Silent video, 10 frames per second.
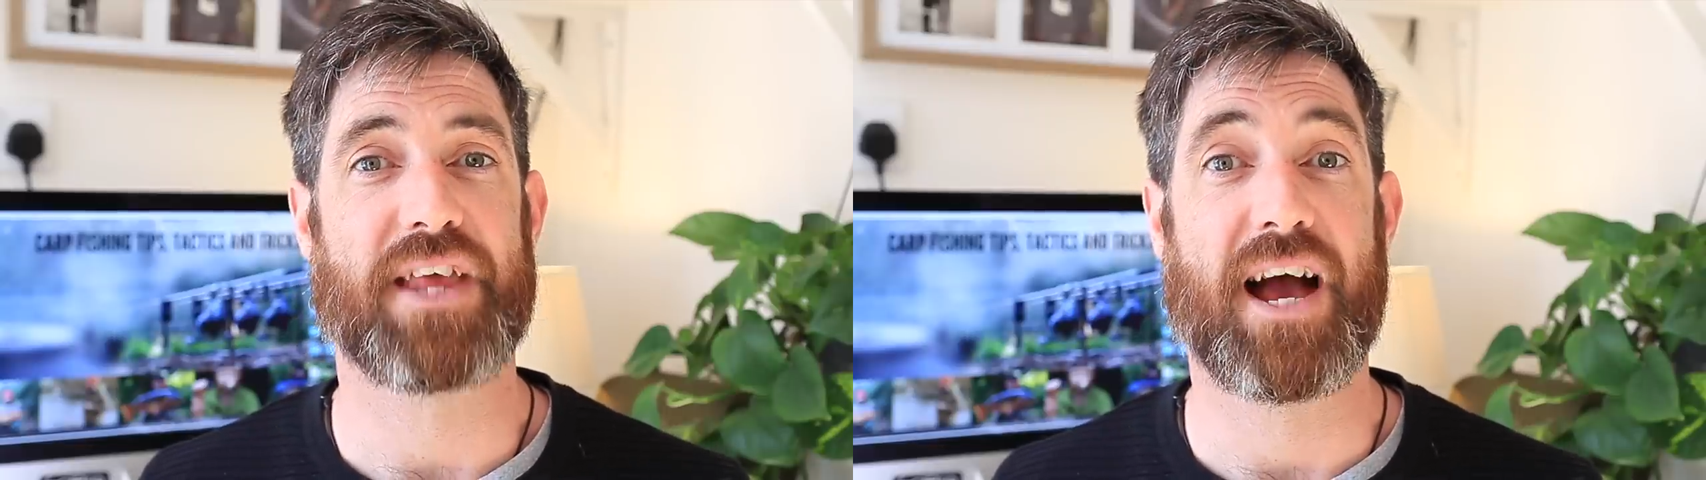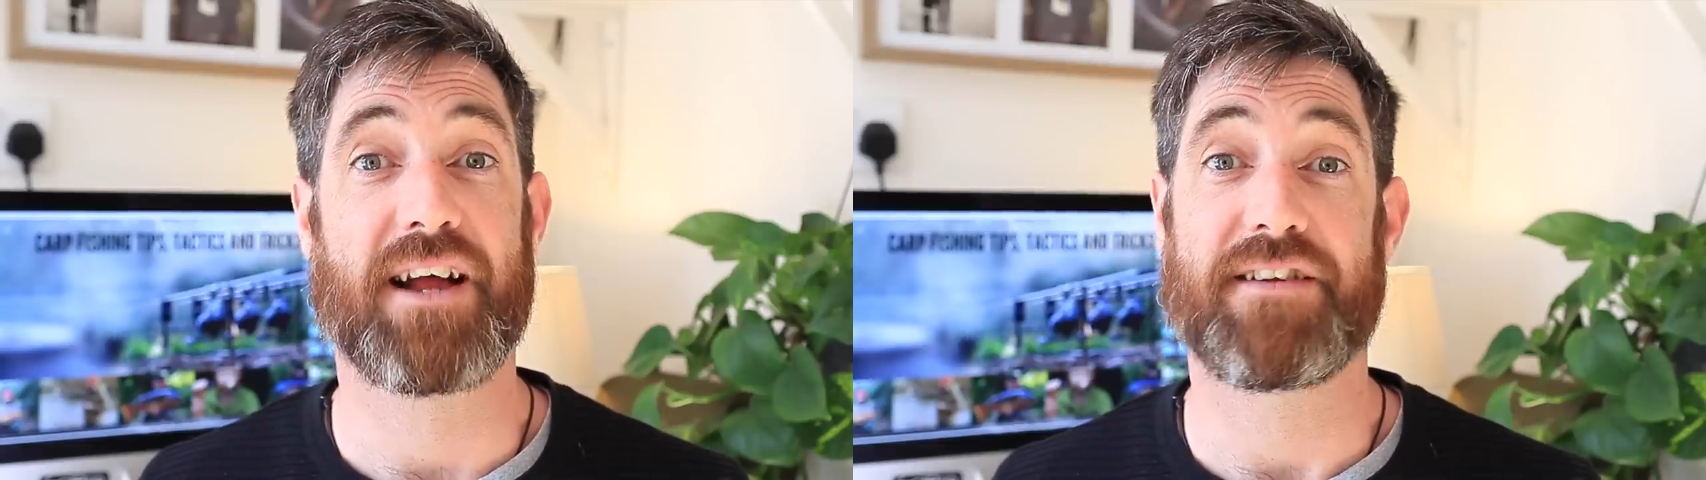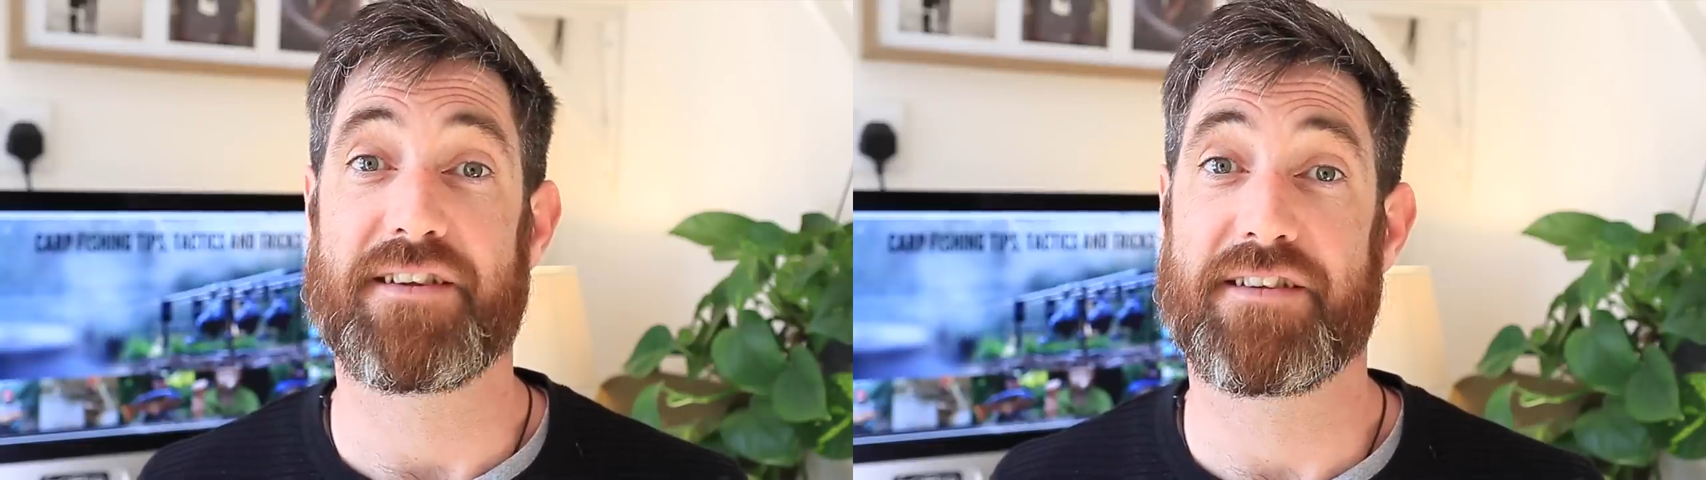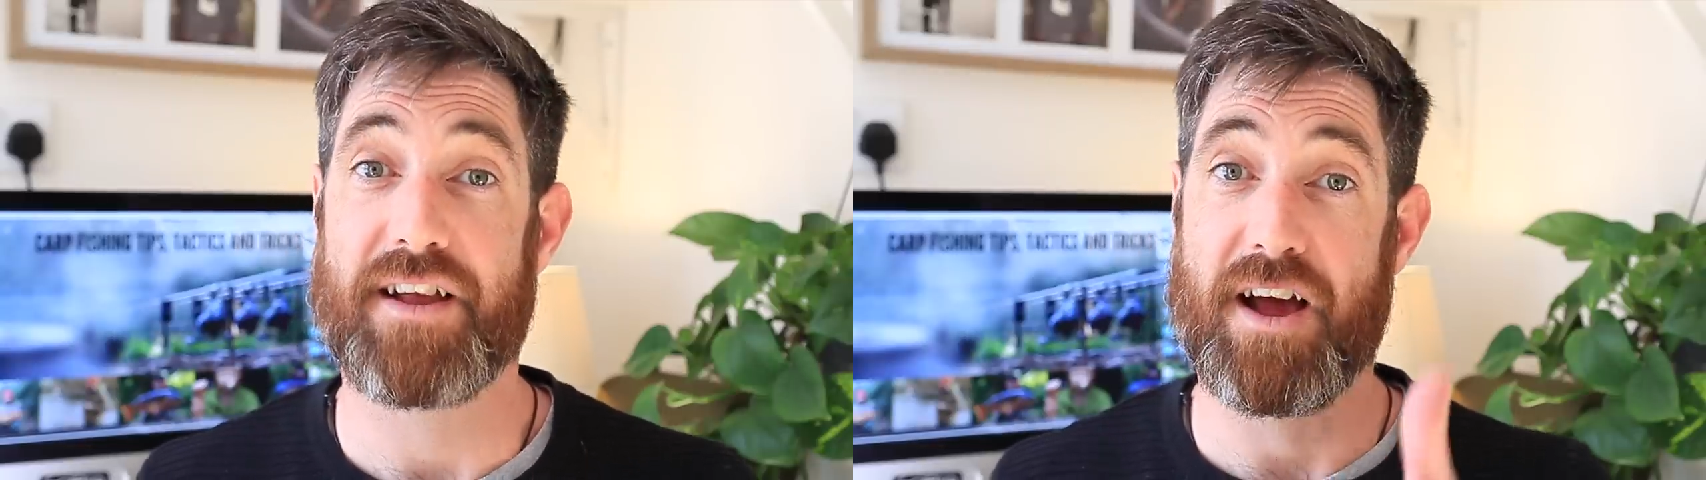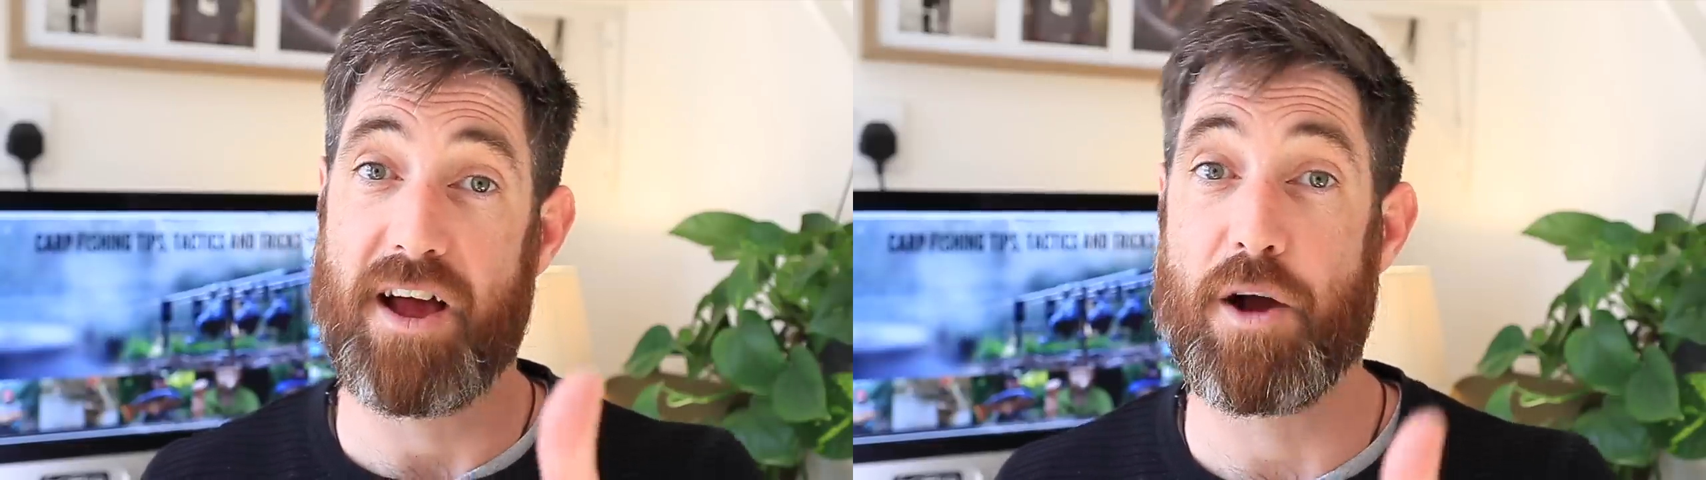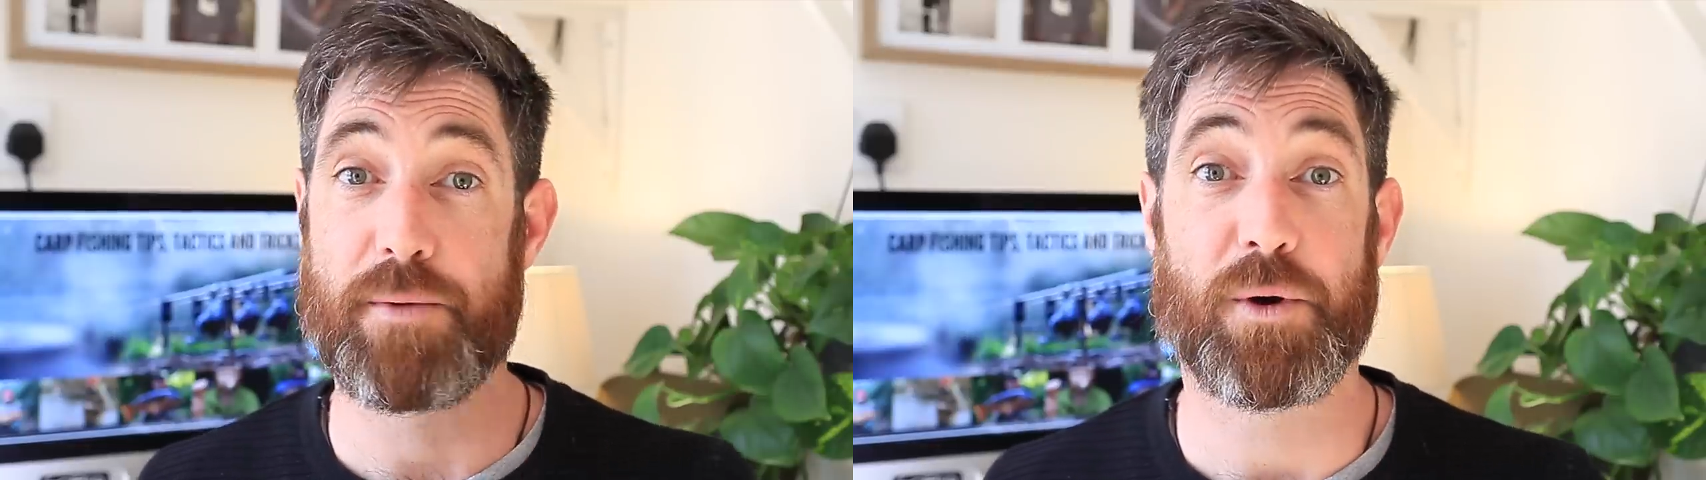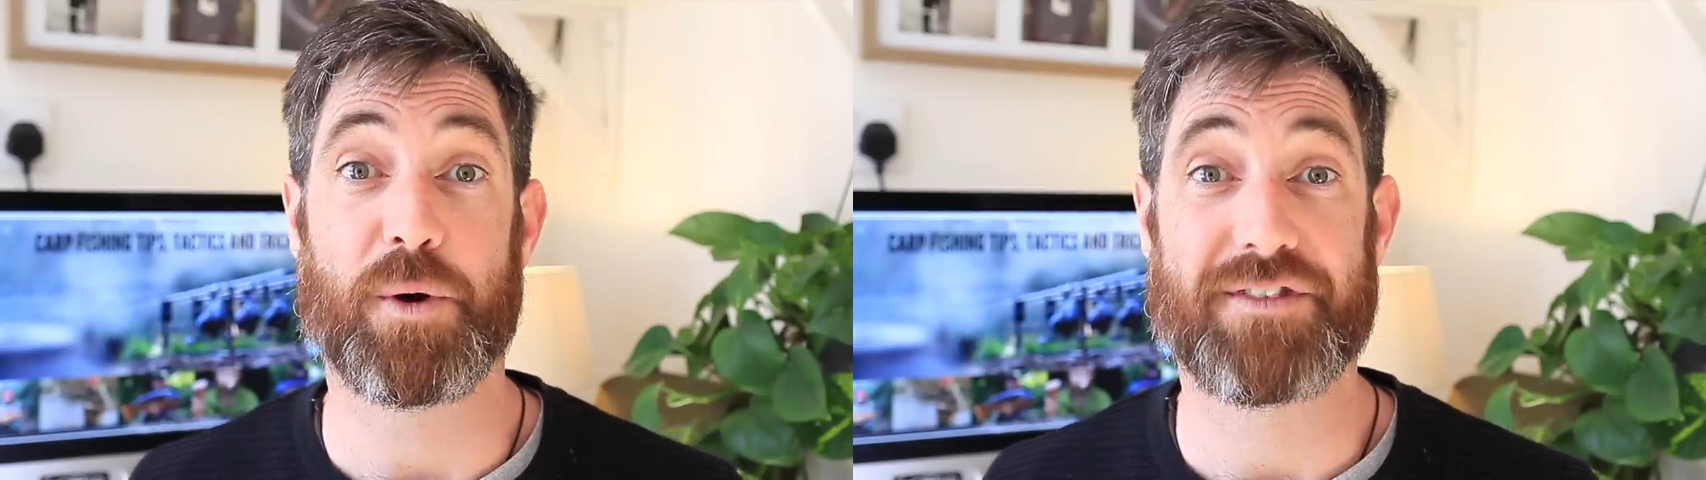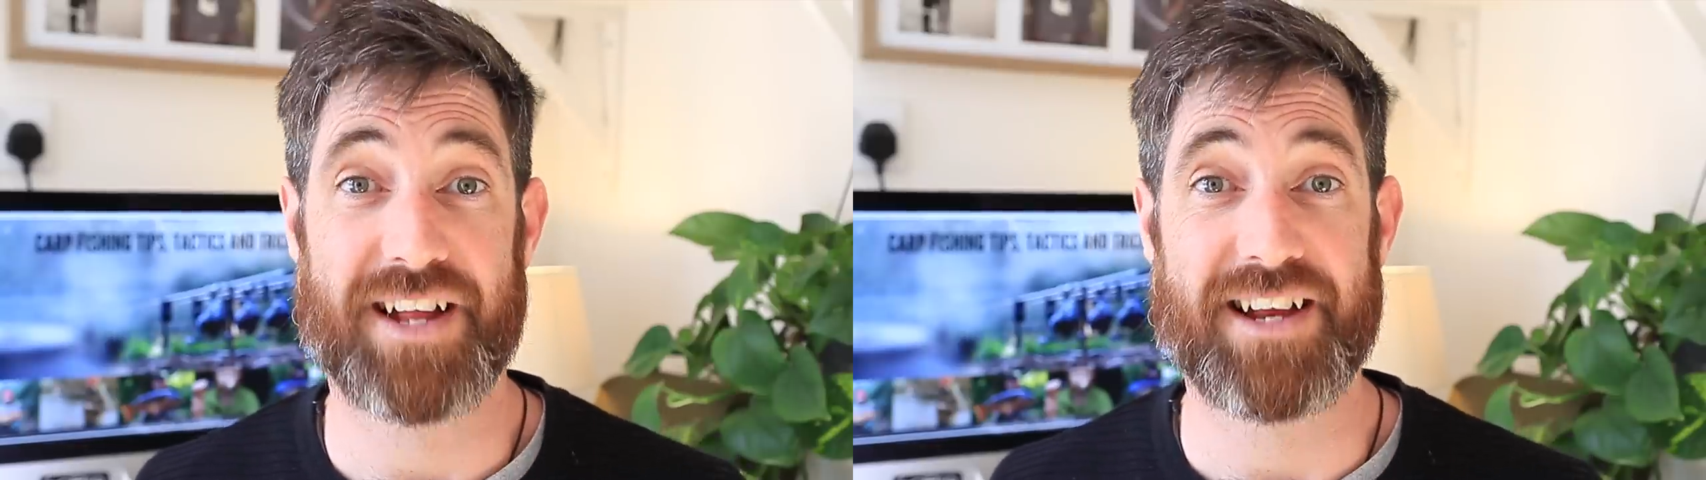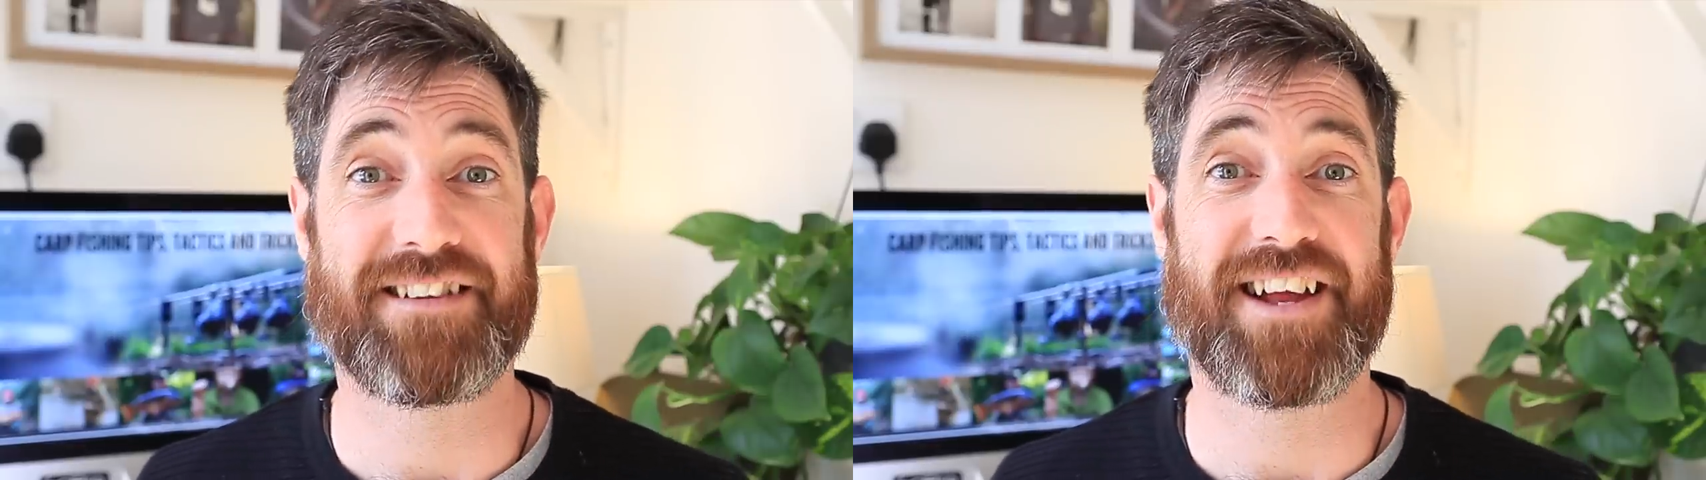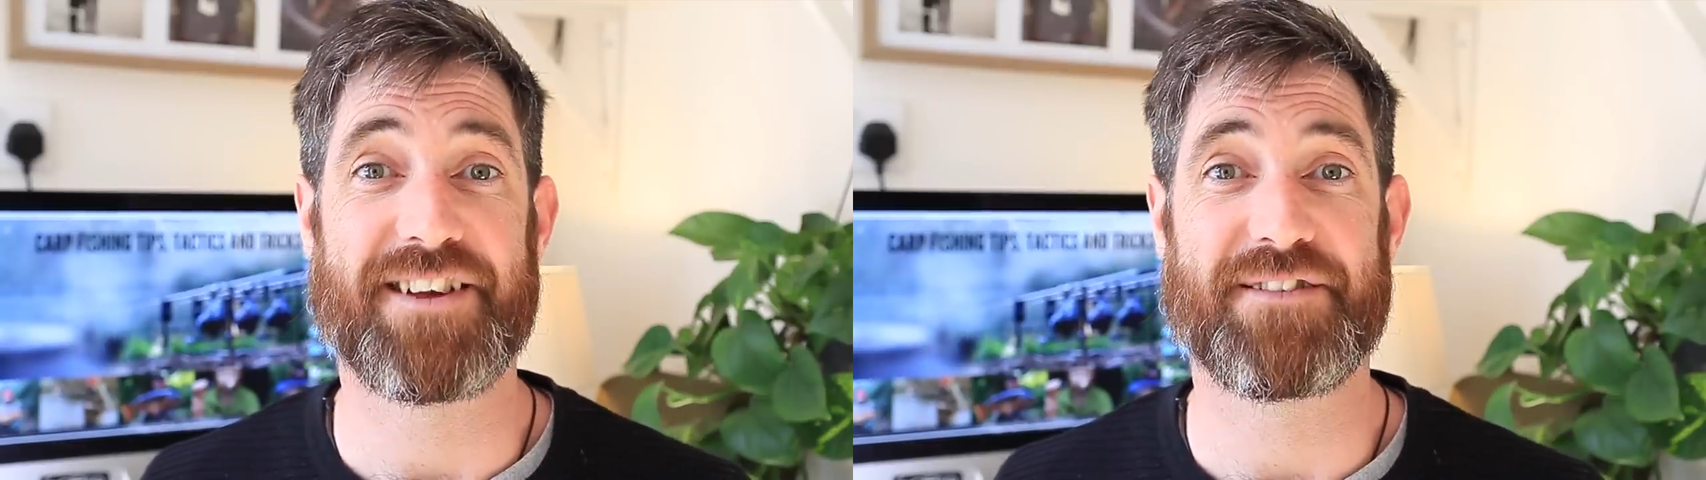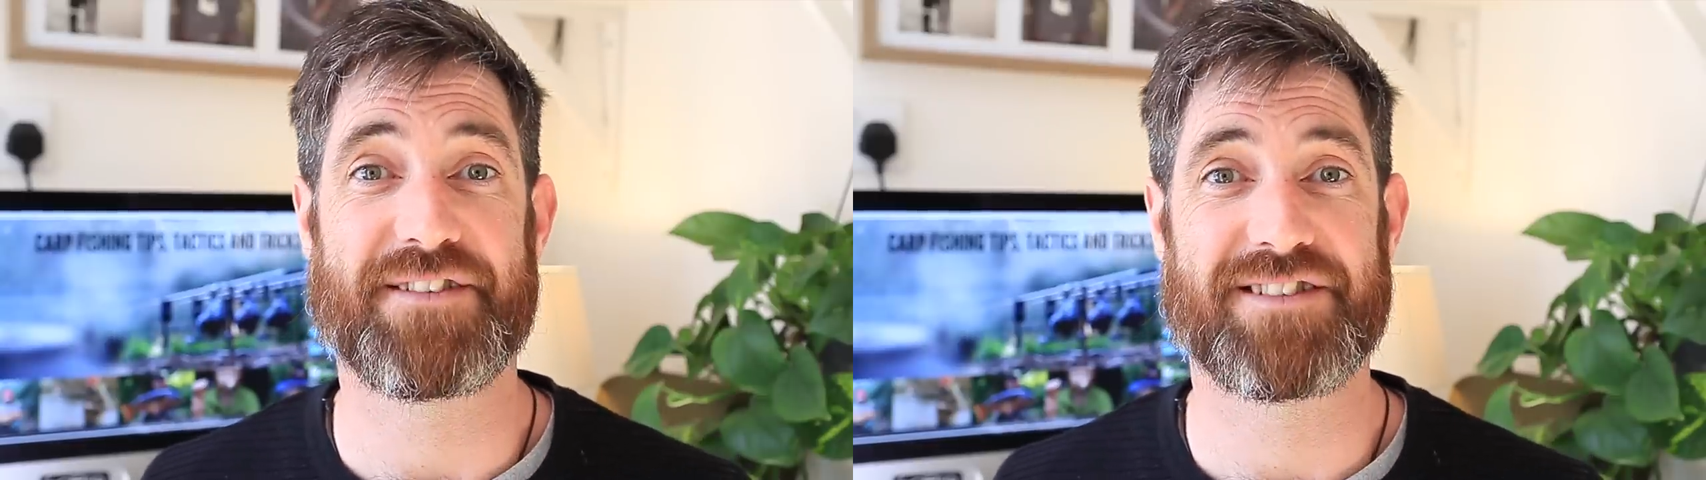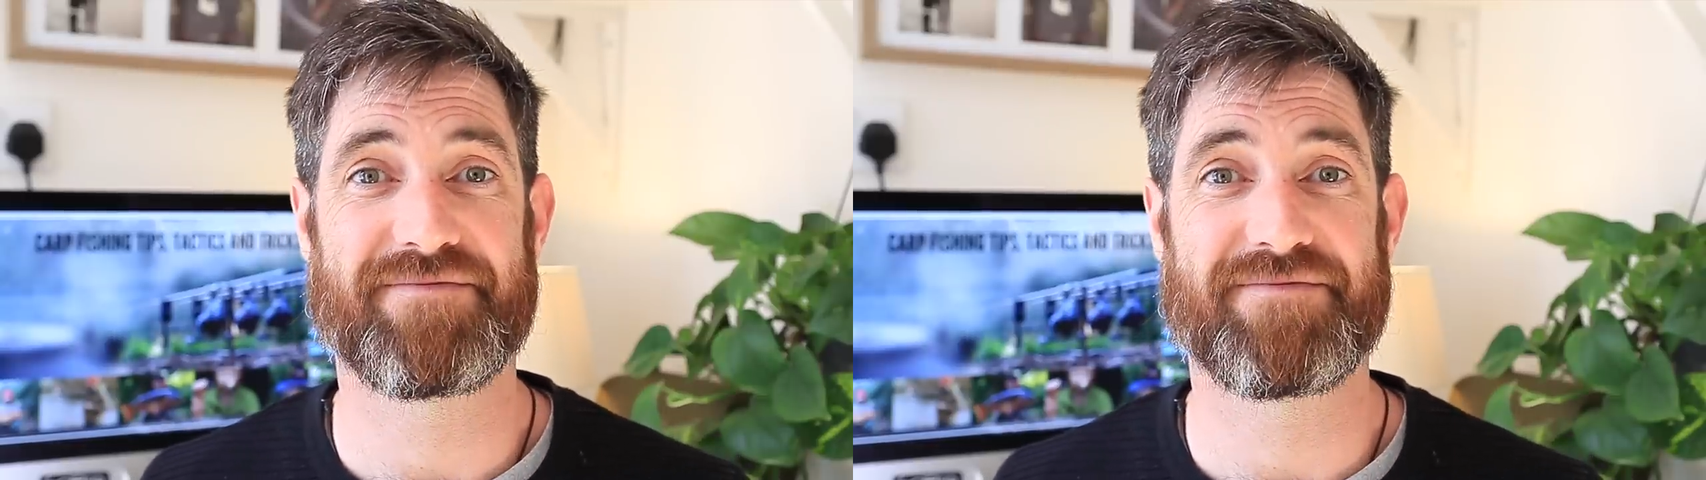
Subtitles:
and I hope you're all staying safe.